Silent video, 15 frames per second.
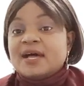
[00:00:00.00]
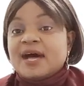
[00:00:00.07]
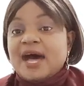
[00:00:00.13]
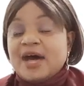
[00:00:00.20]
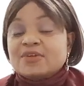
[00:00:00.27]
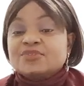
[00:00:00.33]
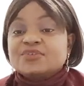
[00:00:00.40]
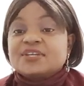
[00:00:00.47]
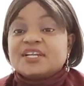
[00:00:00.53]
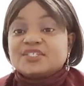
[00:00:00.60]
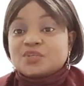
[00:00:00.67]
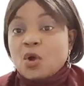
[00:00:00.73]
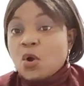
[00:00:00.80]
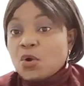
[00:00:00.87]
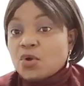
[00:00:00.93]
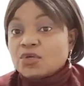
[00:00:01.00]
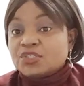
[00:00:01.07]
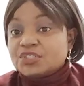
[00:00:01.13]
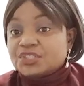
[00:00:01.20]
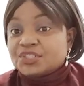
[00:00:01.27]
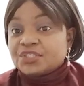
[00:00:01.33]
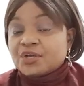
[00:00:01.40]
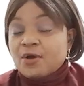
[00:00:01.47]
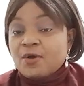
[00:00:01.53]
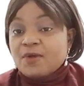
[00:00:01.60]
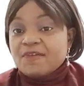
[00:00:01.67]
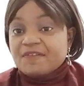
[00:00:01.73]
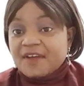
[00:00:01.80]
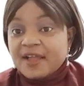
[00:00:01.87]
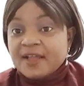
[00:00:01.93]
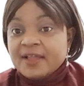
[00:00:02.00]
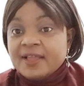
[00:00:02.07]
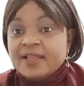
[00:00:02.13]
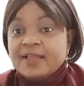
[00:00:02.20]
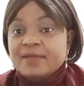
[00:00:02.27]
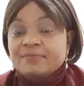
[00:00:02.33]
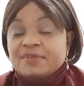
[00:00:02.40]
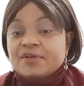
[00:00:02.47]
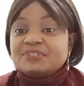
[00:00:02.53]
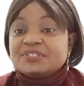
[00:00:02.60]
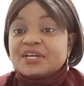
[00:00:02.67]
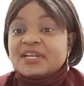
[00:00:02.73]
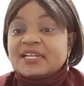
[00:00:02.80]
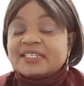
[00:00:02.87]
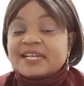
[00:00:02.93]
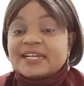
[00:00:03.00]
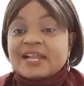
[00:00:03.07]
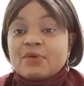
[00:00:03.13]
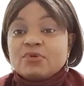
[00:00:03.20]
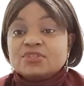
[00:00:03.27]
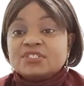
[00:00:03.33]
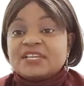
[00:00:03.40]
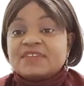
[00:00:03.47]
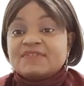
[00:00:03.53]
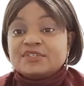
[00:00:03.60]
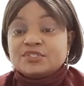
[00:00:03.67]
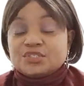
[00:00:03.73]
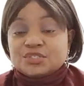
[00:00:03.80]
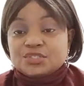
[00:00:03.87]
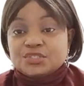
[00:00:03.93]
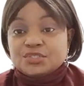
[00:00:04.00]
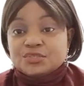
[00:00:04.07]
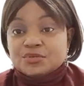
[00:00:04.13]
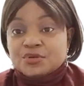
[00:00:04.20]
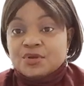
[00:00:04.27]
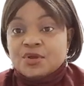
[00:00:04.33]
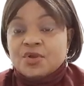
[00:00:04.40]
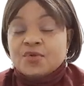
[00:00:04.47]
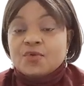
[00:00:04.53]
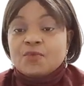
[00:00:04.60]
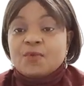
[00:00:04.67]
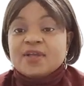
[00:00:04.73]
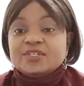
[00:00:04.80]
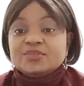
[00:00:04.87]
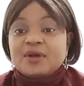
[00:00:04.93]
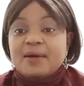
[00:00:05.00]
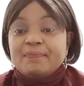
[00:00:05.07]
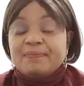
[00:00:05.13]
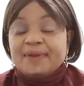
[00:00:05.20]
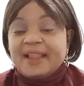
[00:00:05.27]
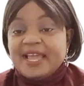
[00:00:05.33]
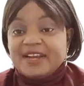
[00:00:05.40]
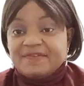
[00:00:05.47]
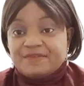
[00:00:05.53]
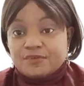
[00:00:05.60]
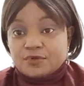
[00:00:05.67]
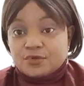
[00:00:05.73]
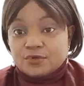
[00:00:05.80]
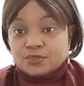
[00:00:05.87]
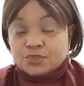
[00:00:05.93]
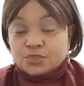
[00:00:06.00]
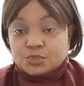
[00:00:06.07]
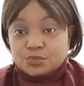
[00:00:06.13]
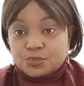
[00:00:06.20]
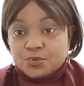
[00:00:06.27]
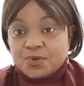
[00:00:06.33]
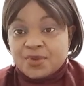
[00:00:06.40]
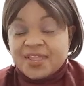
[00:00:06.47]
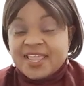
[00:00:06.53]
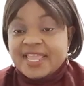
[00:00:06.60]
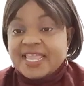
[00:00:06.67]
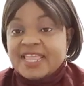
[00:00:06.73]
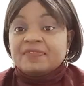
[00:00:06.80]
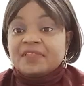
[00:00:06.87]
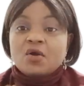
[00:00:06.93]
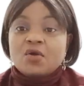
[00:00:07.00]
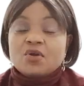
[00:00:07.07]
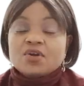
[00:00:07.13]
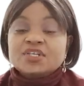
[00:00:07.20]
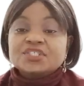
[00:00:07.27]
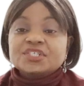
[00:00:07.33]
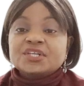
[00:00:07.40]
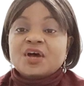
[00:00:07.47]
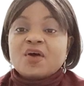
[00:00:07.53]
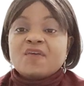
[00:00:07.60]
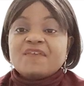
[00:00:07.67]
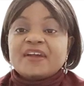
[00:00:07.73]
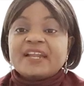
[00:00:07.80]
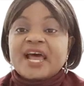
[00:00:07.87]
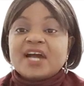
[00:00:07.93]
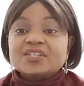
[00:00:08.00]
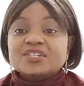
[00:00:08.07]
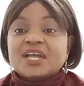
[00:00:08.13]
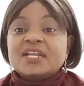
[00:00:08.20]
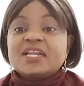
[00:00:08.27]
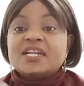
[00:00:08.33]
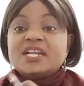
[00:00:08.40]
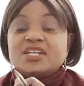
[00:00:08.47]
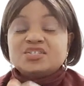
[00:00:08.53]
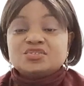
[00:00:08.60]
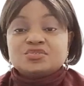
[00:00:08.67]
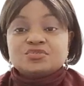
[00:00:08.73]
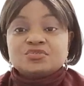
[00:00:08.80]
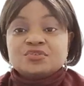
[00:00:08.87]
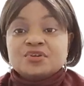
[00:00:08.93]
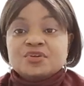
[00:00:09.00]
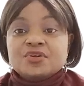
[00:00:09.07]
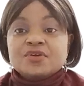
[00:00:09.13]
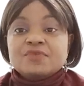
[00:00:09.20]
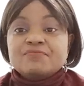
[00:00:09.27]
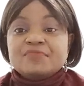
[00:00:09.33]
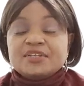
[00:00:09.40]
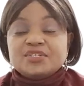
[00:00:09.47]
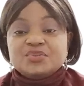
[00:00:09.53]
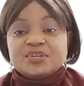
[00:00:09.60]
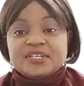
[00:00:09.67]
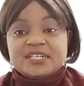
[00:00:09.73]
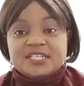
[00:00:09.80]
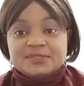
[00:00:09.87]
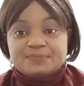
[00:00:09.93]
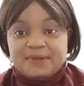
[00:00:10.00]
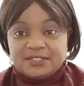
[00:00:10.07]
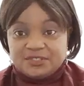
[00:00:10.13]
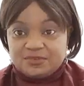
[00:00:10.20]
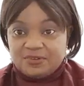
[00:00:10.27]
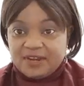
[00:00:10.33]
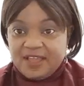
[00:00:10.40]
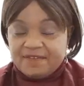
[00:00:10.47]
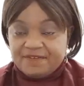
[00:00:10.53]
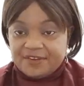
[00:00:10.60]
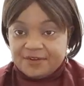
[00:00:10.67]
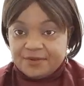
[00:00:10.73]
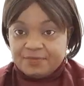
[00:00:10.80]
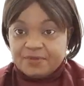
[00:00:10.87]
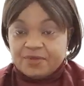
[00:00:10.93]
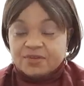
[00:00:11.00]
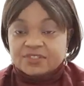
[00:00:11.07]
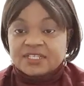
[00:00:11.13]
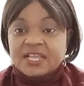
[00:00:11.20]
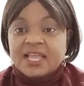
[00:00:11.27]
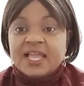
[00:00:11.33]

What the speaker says: how to get your unconditional offer, the conditional letter that was given to you when you applied for school. The unconditional offer that actually leads to me doing this particular video, because